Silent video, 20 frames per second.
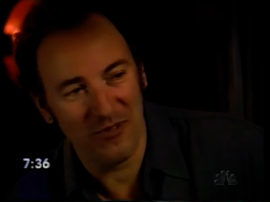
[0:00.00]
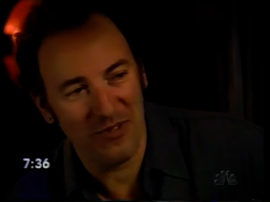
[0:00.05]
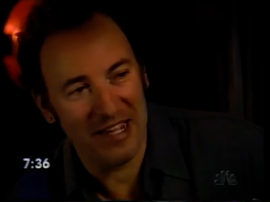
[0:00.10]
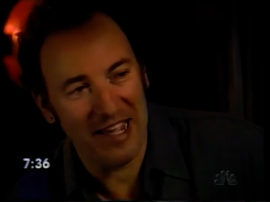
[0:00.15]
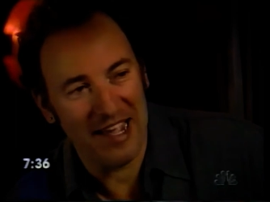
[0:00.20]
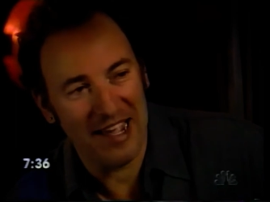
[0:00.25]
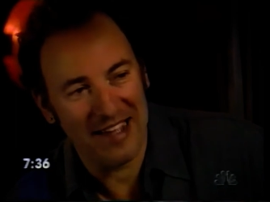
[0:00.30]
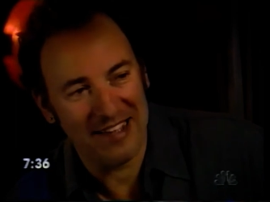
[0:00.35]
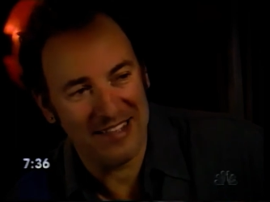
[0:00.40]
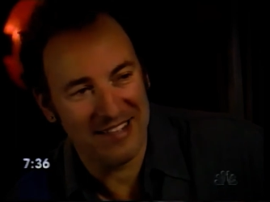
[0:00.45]

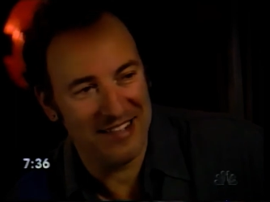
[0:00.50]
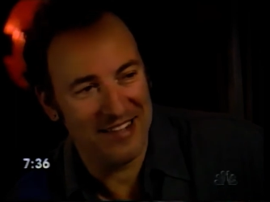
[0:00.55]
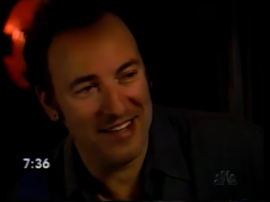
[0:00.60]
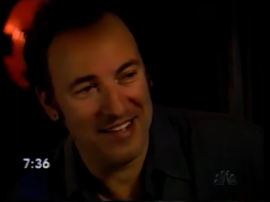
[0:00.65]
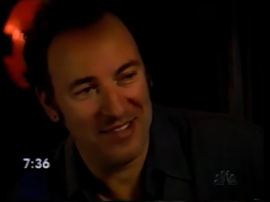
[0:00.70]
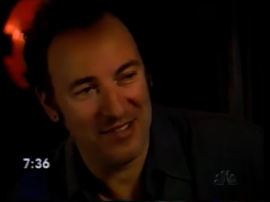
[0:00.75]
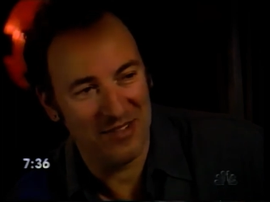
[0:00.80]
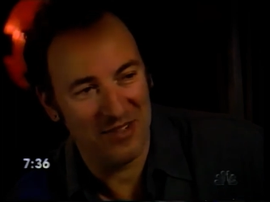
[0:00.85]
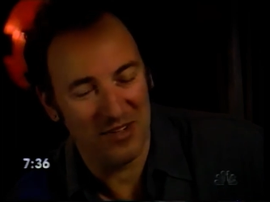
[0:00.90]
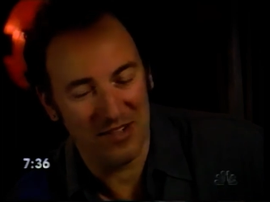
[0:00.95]
reaction, I
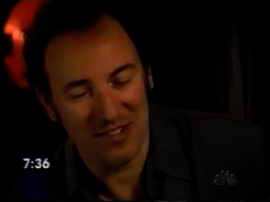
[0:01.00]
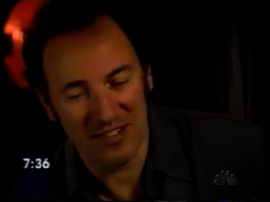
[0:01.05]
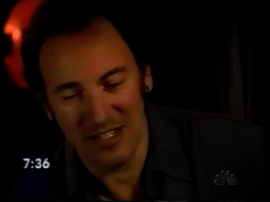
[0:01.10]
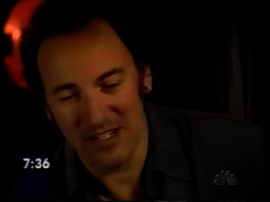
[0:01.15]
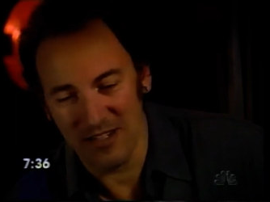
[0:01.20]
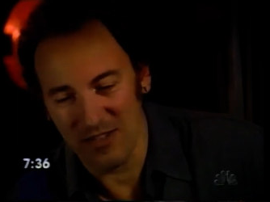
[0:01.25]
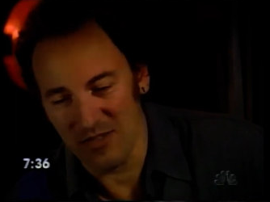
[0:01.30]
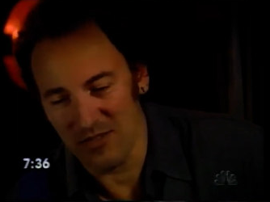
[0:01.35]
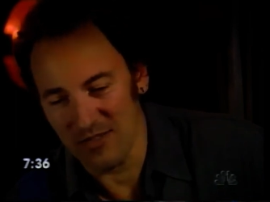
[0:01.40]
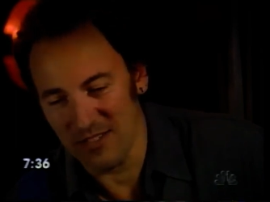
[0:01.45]
thought, you
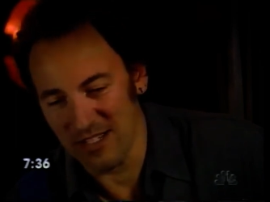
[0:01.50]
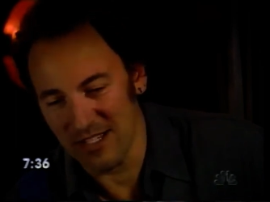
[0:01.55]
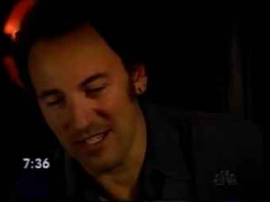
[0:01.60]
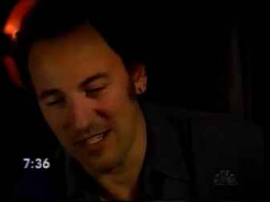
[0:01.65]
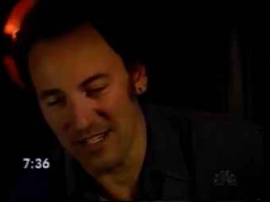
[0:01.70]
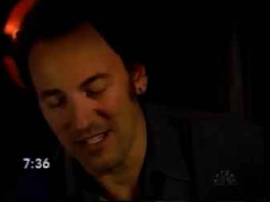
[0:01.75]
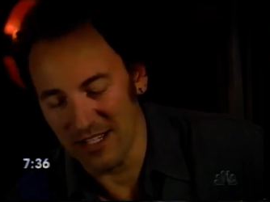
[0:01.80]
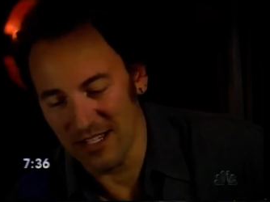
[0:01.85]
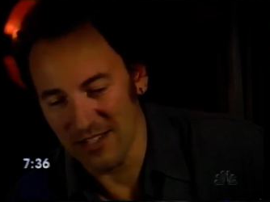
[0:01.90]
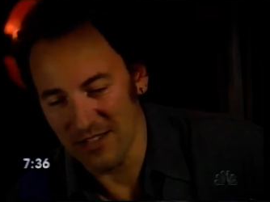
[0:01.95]
know,
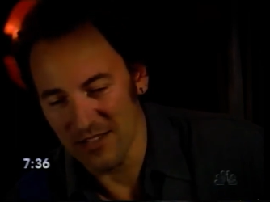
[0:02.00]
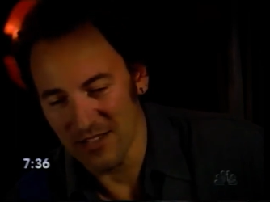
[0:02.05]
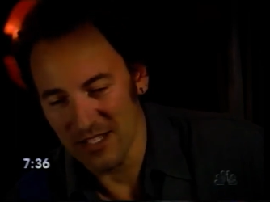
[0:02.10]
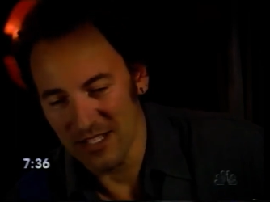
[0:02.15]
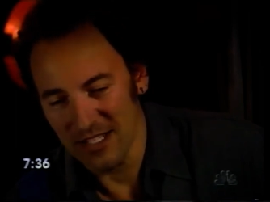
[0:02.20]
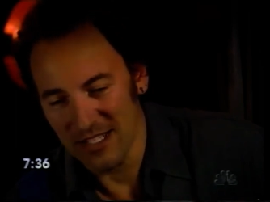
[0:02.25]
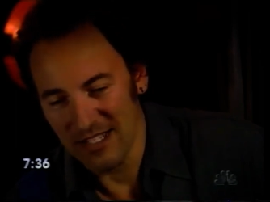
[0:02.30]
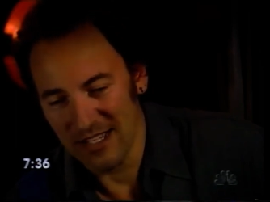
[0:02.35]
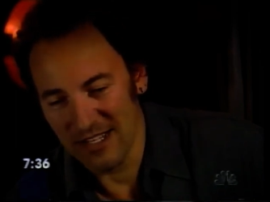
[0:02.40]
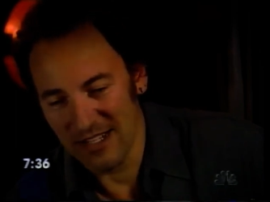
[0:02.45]

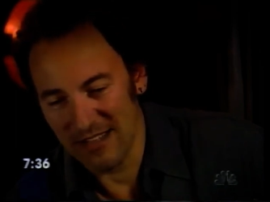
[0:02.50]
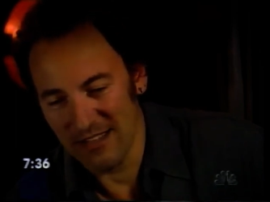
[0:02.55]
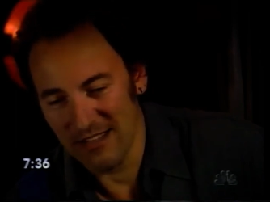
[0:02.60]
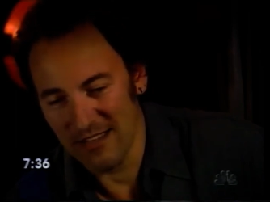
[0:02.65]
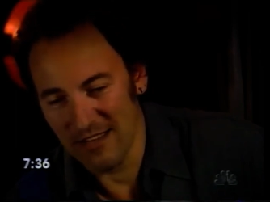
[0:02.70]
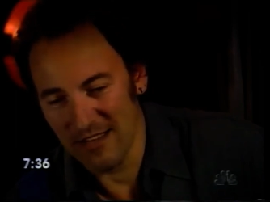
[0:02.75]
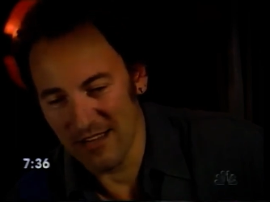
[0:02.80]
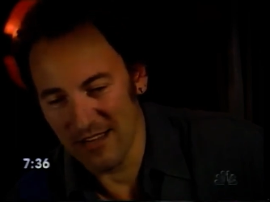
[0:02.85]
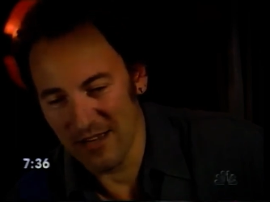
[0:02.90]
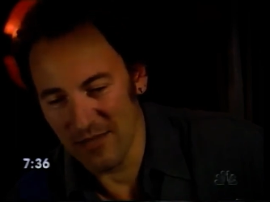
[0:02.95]
uh, at the
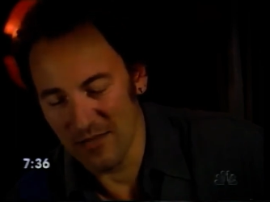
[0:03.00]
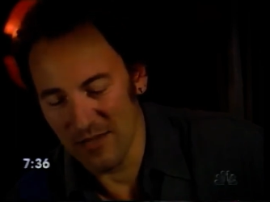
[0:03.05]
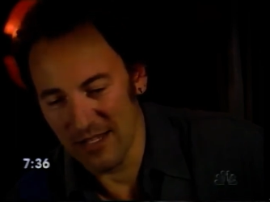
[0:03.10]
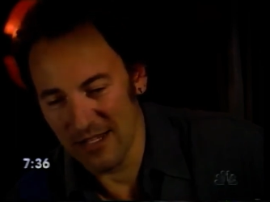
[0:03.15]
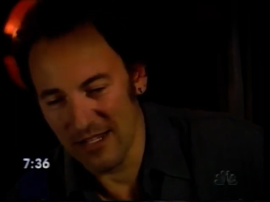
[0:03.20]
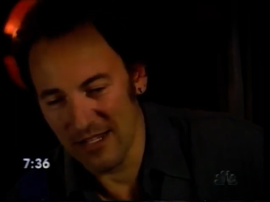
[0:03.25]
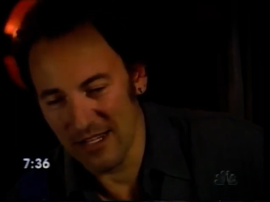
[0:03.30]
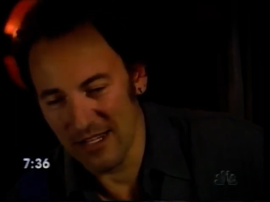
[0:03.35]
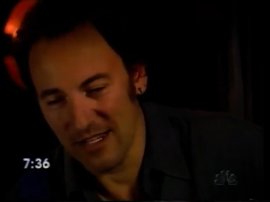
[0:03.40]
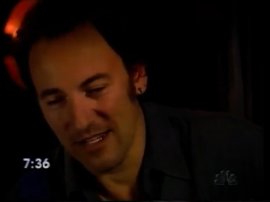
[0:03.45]

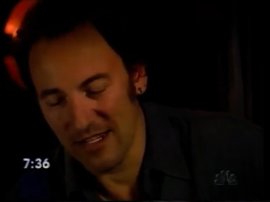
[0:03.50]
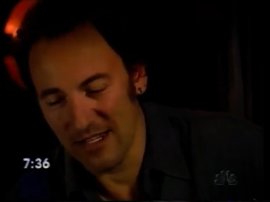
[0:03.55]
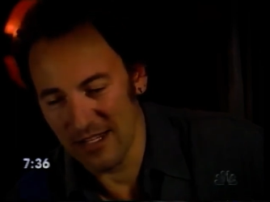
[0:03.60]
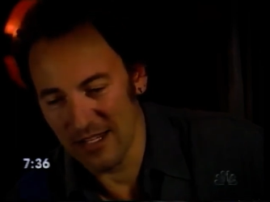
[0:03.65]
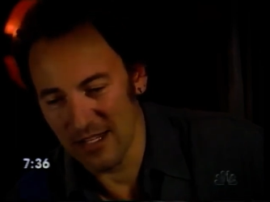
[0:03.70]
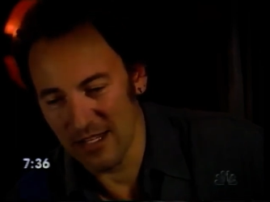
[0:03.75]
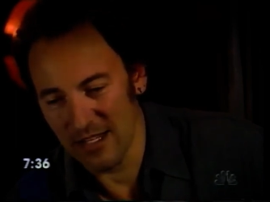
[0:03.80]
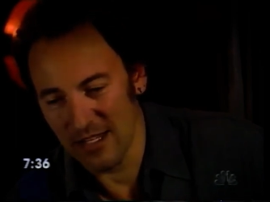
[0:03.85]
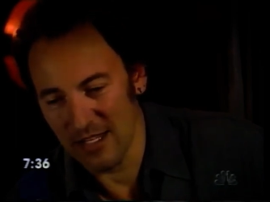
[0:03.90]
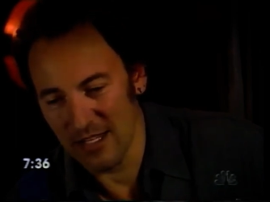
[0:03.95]
time. And, and
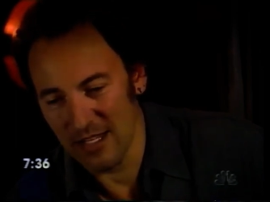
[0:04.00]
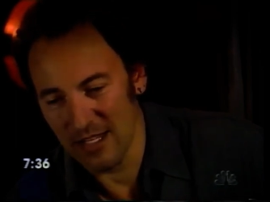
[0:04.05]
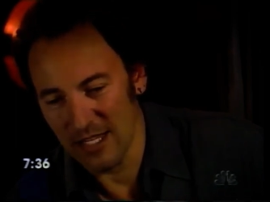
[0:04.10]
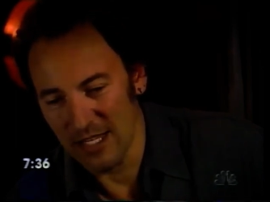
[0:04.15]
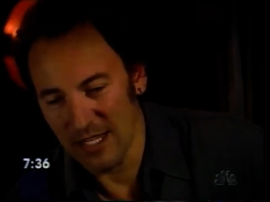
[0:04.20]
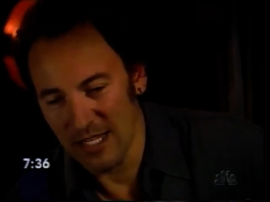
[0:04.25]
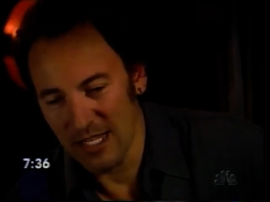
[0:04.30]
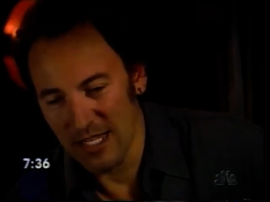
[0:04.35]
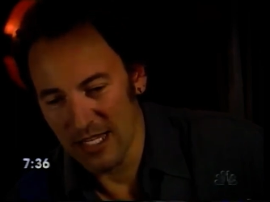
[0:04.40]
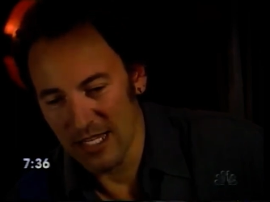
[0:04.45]

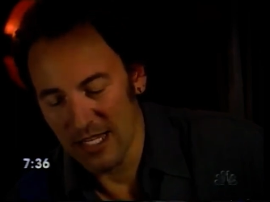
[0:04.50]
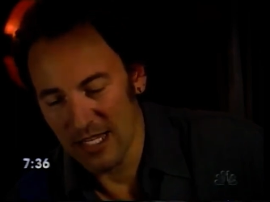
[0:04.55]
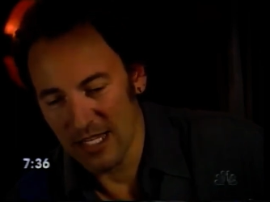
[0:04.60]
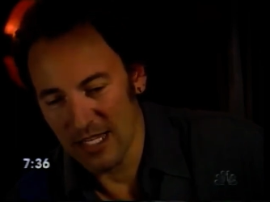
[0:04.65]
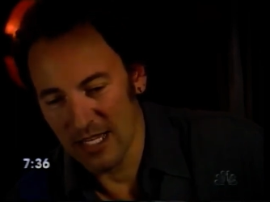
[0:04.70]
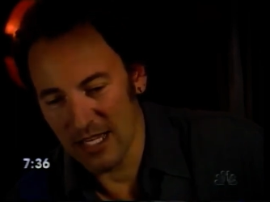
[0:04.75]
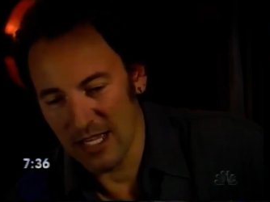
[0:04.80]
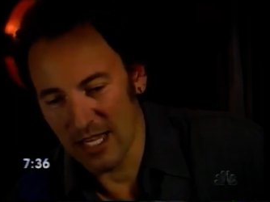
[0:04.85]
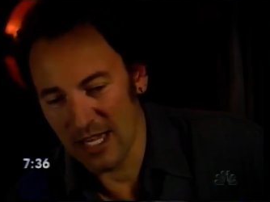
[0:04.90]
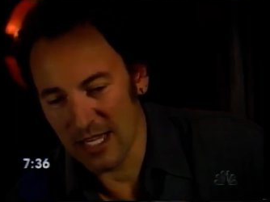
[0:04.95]

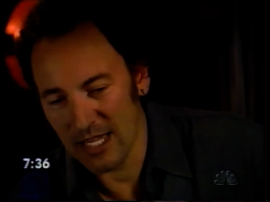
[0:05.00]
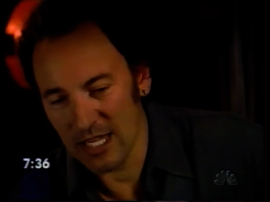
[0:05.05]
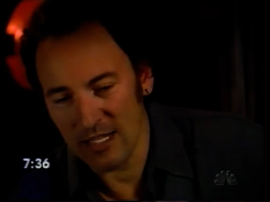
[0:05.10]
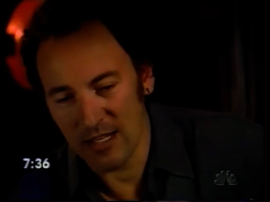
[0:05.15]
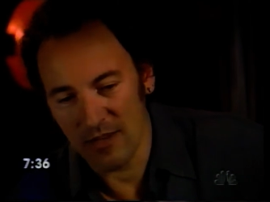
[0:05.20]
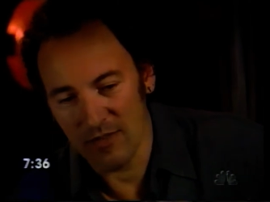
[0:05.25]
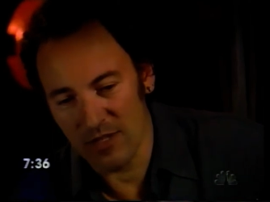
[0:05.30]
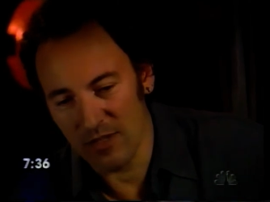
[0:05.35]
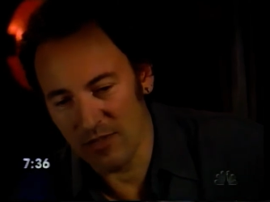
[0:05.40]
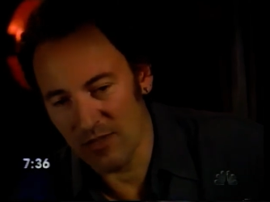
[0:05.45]
I guess
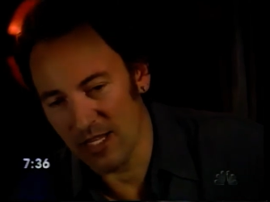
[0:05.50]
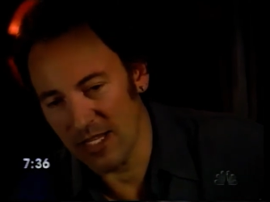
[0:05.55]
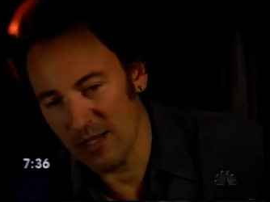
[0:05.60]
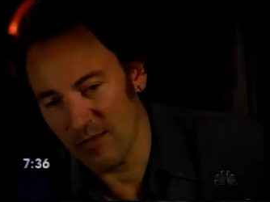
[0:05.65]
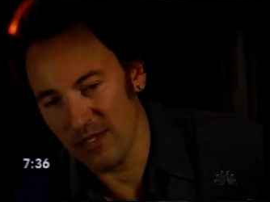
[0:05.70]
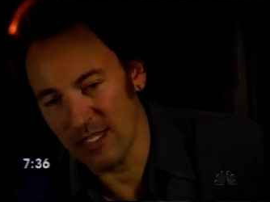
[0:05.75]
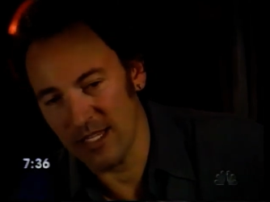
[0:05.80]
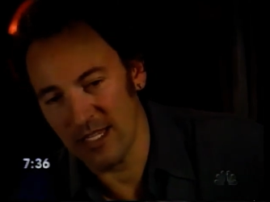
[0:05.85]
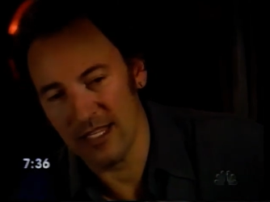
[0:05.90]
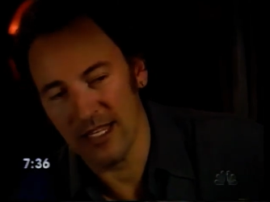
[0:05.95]
I was just trying to say,
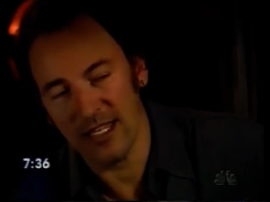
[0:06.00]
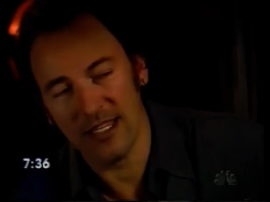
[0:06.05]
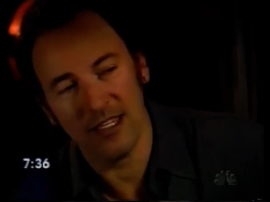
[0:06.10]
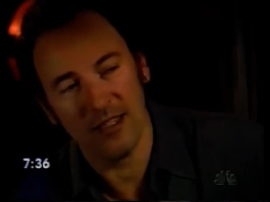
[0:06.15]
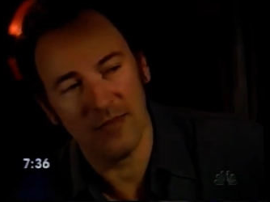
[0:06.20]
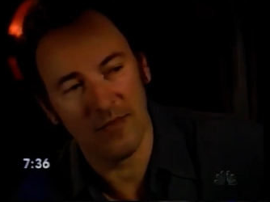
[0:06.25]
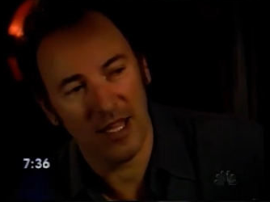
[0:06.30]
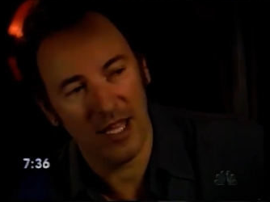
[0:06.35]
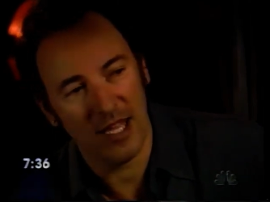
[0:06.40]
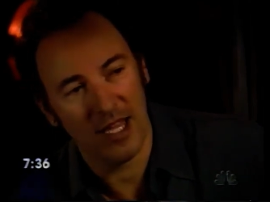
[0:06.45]
well, gee, this is
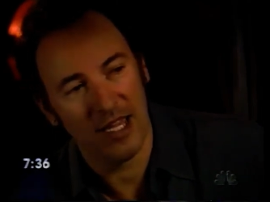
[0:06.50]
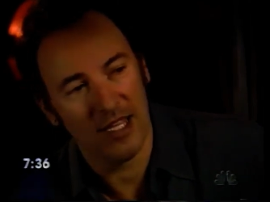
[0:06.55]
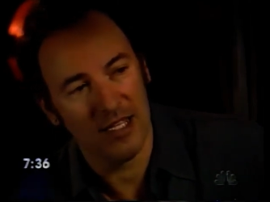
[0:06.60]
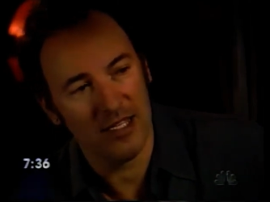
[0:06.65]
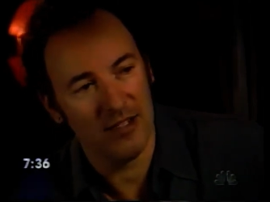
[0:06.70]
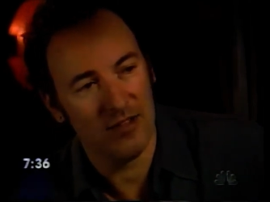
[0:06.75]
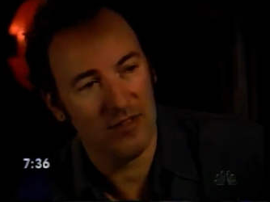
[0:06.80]
mine, you